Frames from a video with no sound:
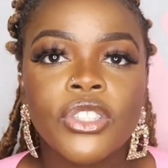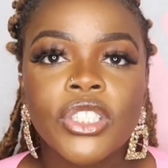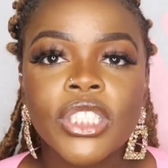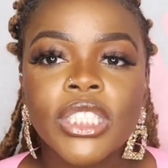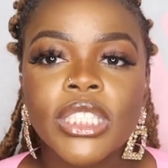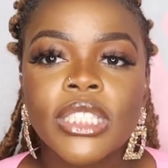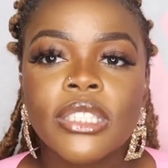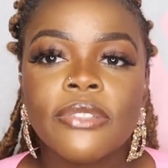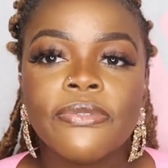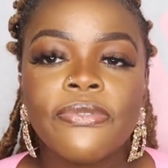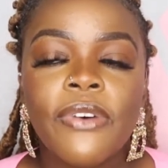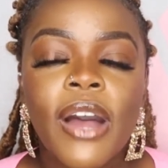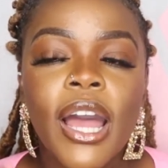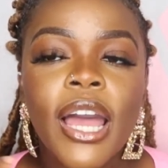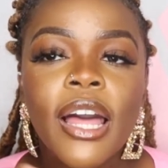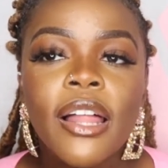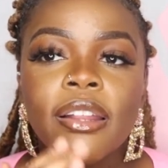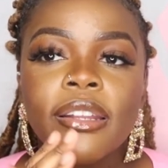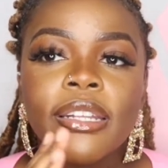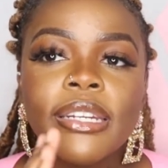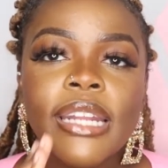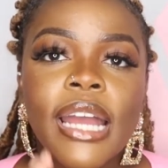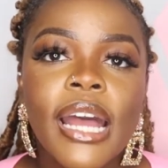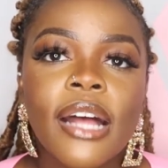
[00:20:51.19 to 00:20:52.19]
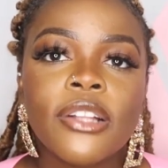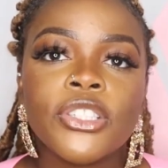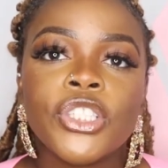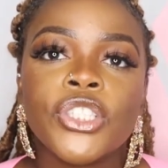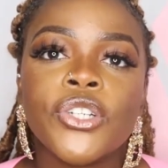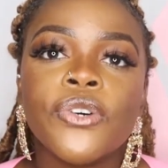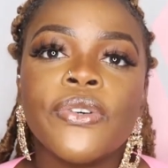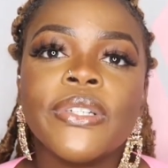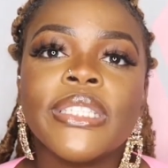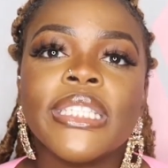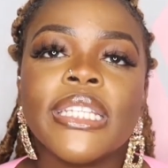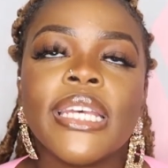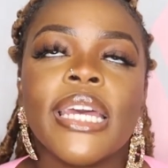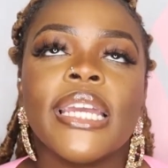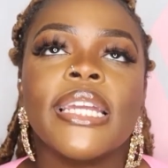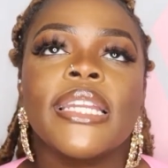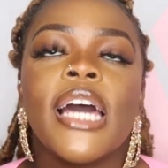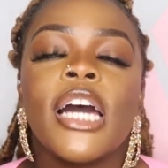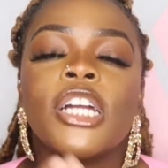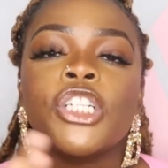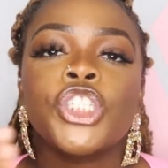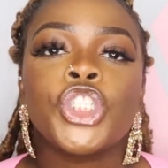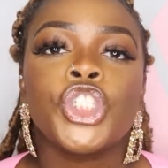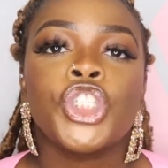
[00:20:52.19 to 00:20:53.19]
Just file it down so it's like
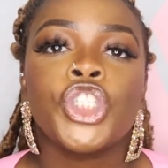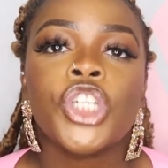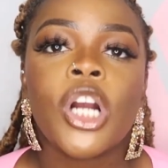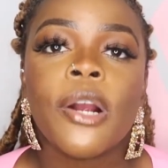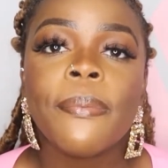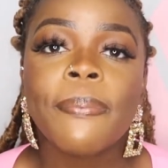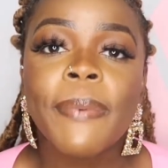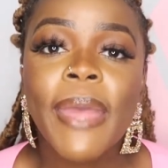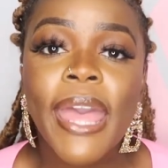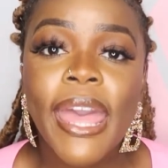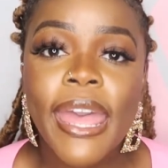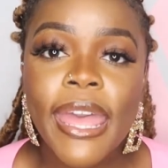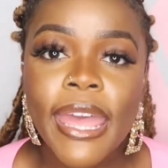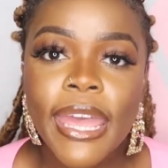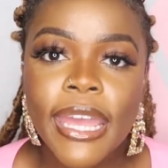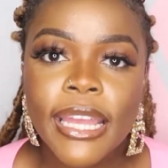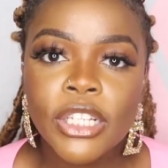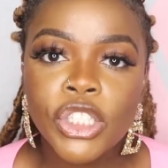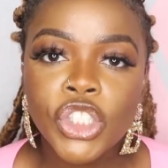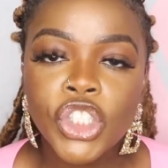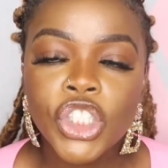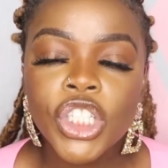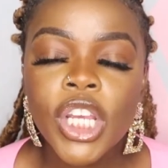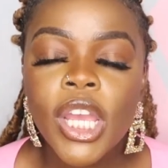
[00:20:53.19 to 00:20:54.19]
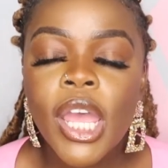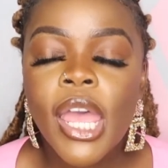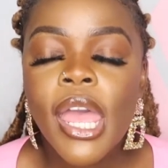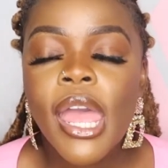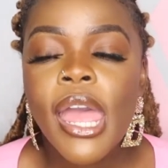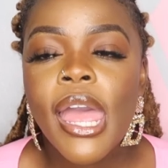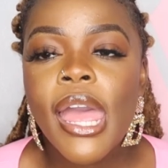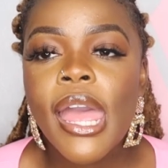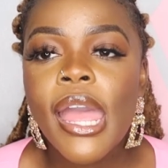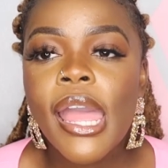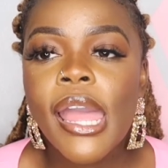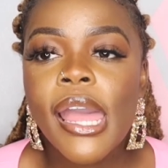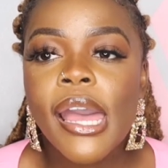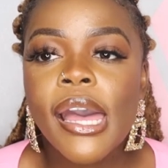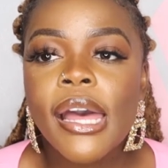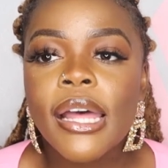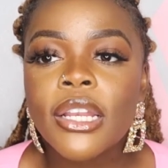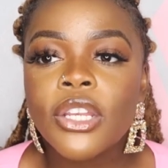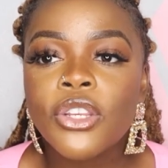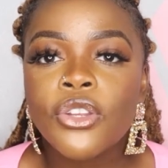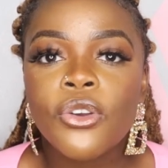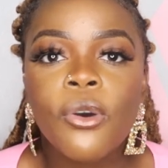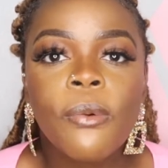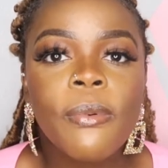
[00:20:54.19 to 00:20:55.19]
not a sharp edge,
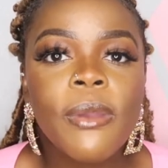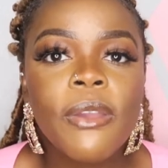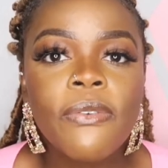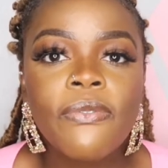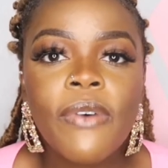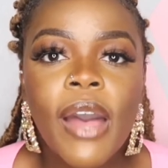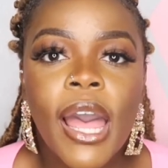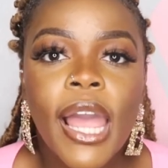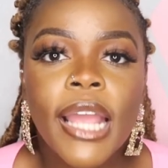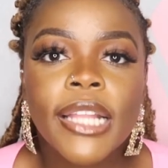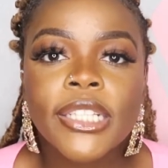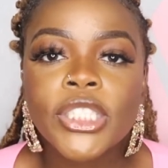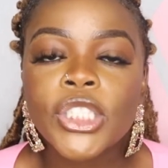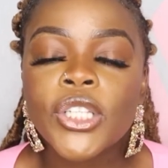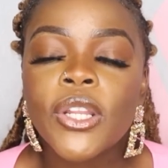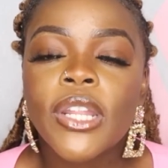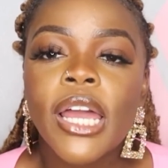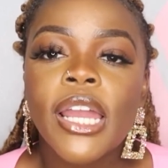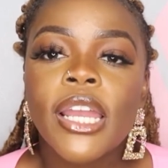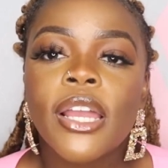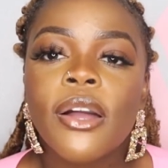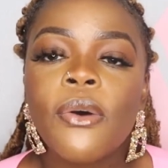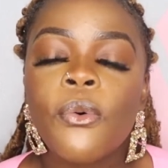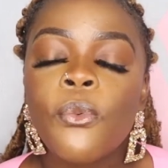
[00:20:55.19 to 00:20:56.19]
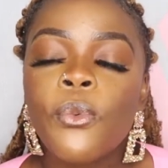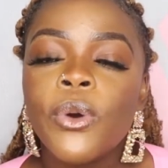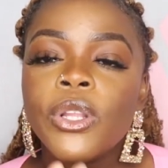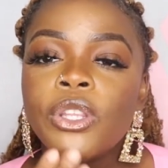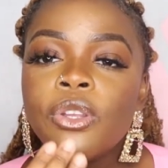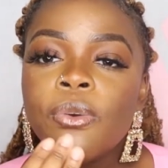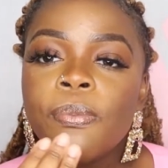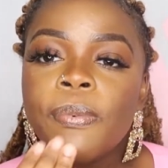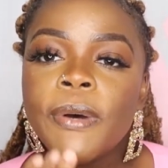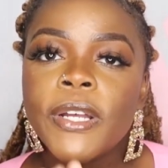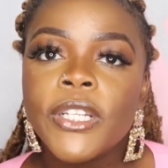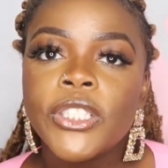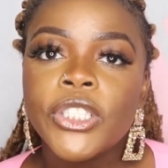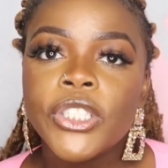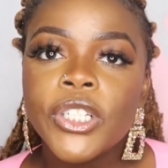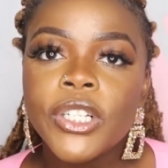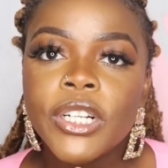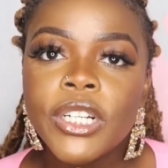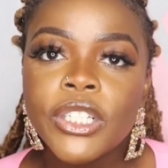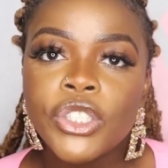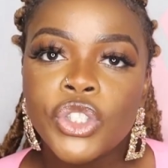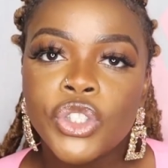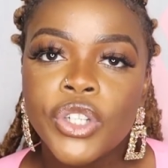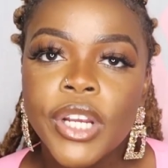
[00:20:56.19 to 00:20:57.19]
and you'll be fine. So like when you put
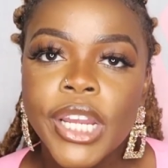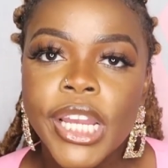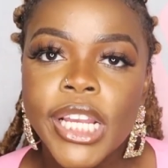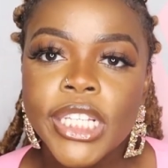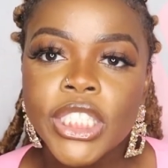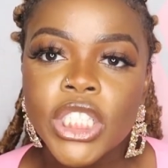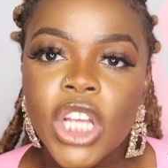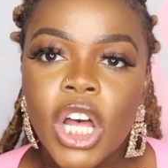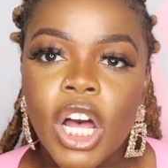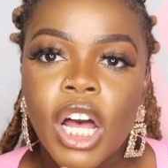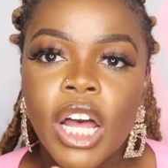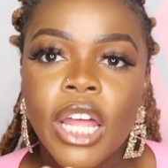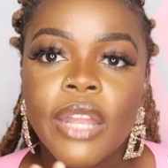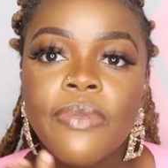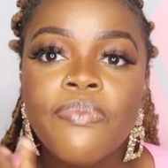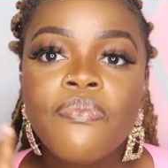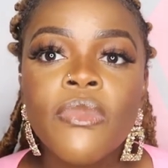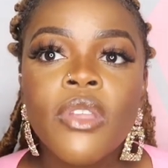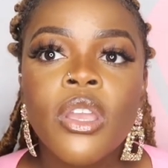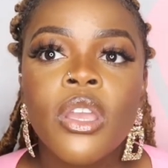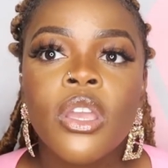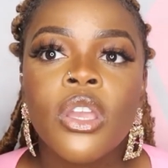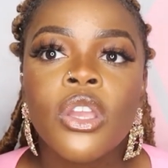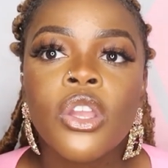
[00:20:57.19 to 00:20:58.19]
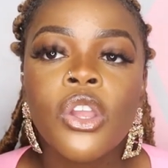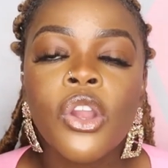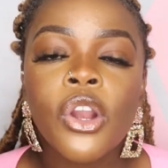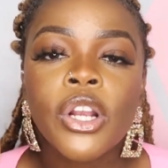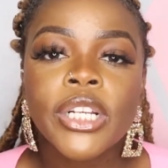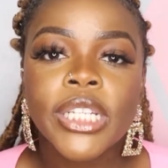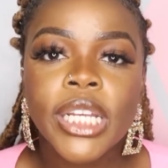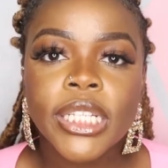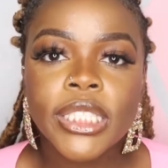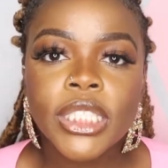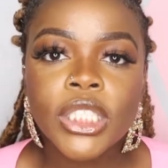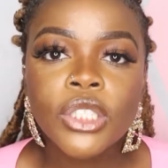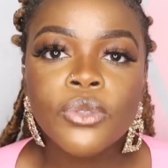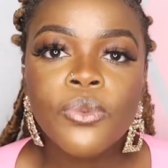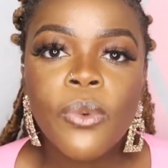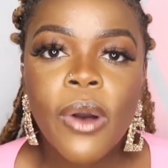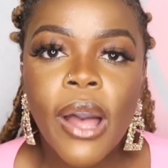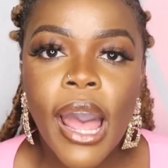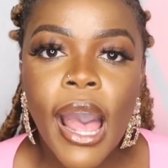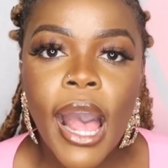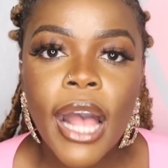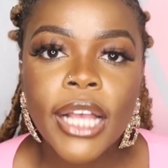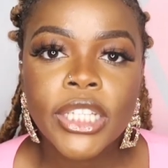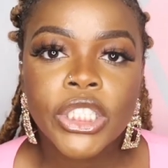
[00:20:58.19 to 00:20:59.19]
your trays on, your dentist will
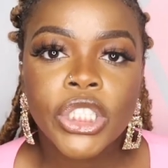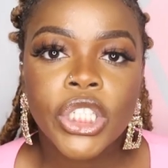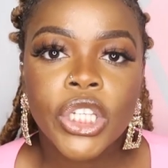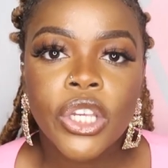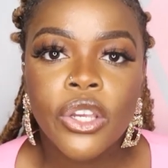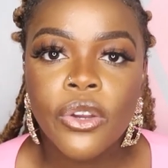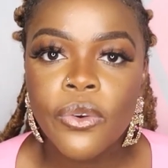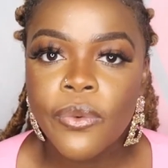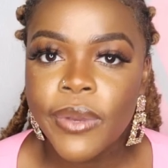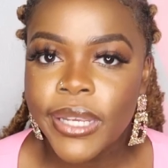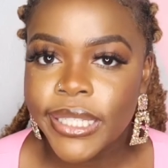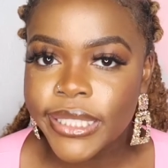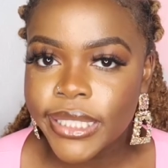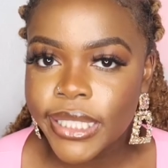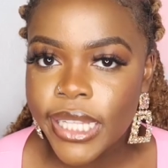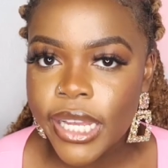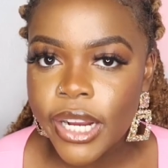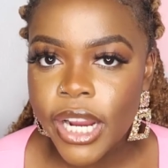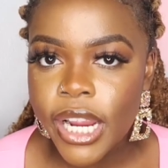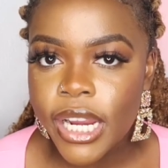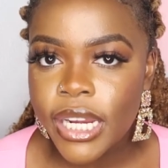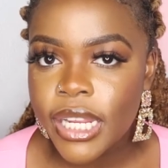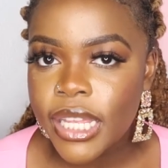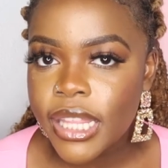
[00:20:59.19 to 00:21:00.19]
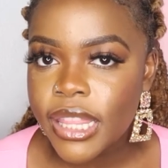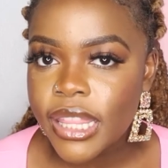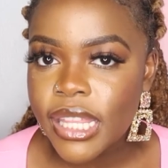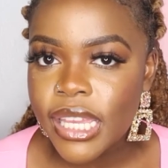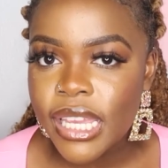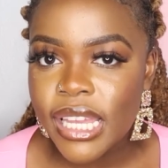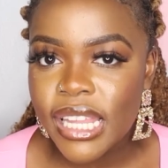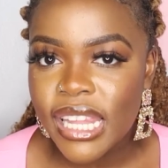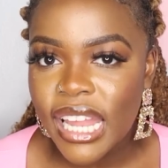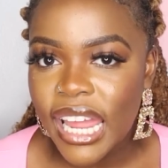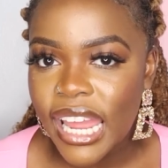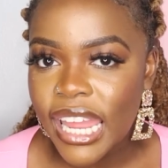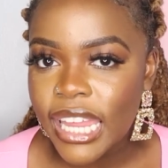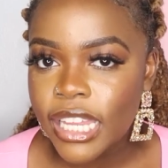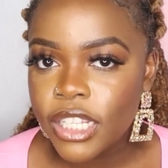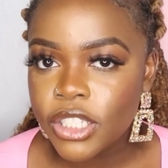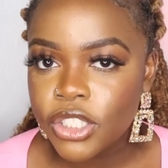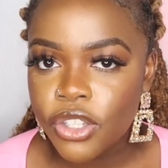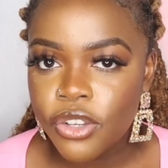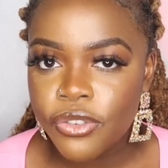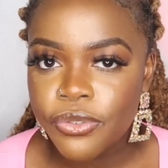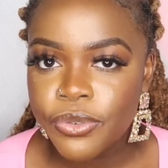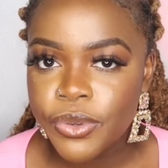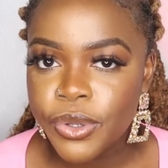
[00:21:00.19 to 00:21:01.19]
ask you, is there anything, like,
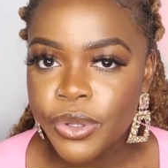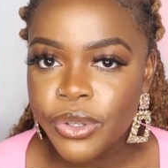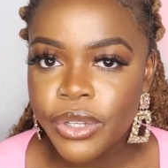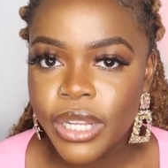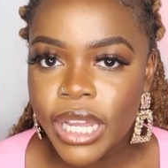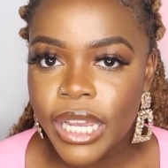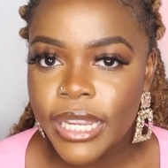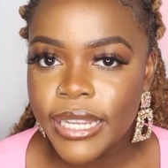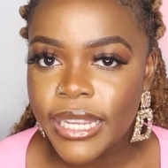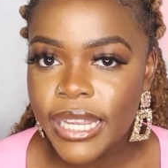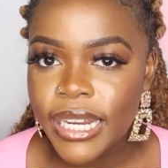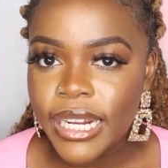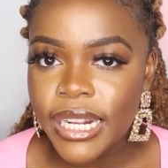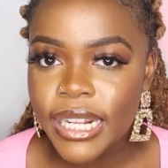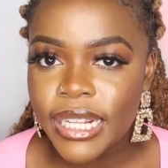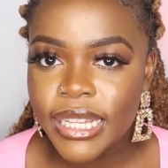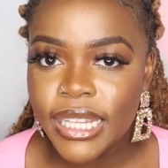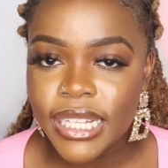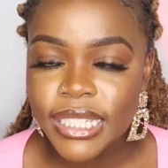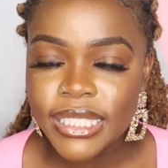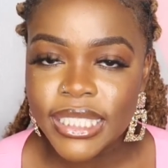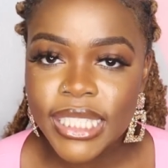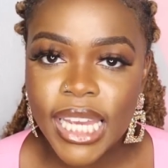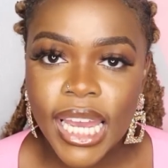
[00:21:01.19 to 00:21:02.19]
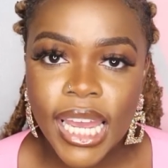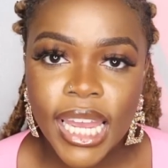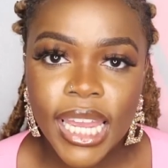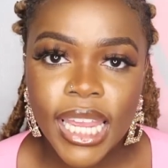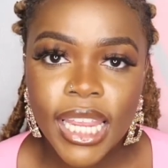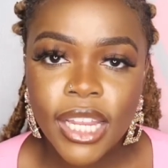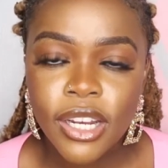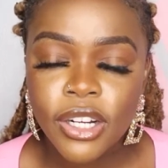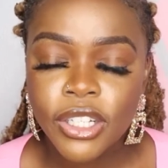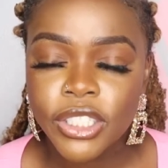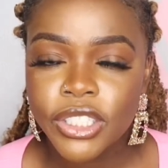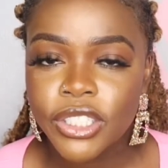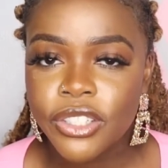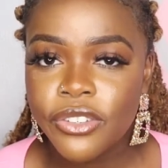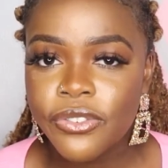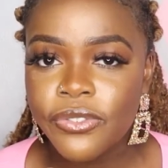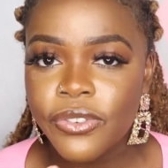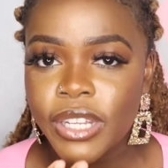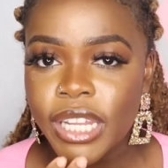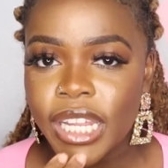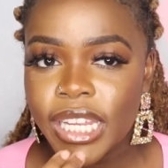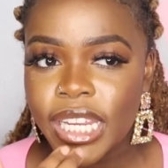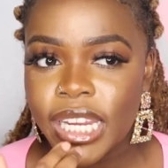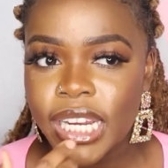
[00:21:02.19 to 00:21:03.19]
do you feel like anything tight, or do you
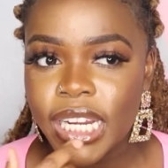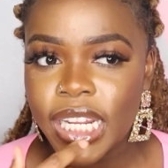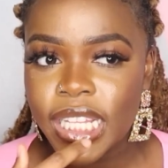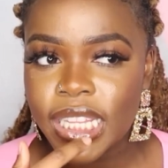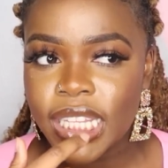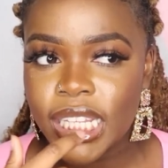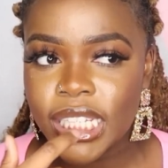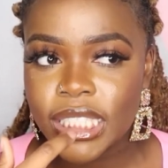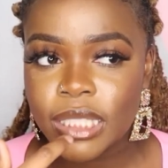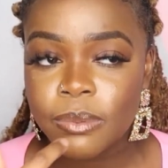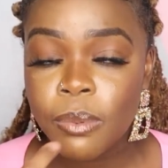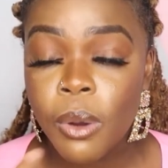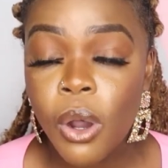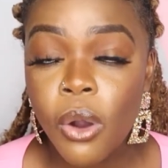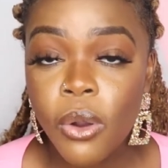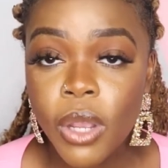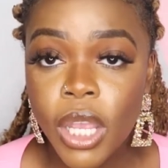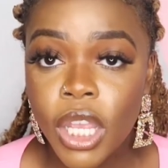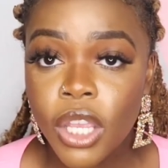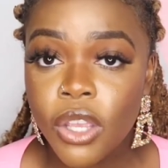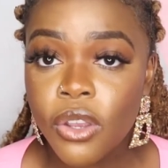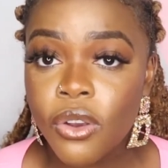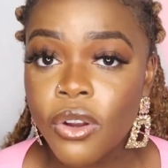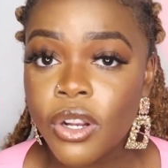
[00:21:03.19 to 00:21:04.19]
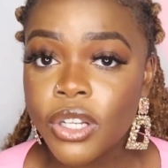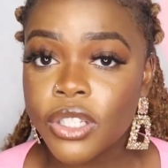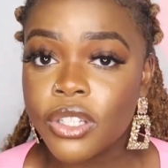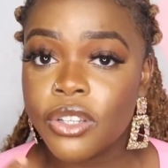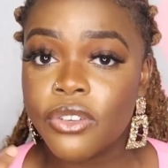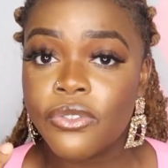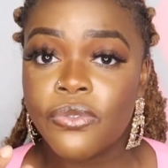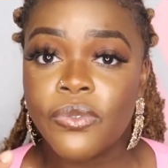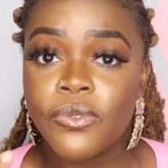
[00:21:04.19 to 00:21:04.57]
feel like anything's poking you, or do you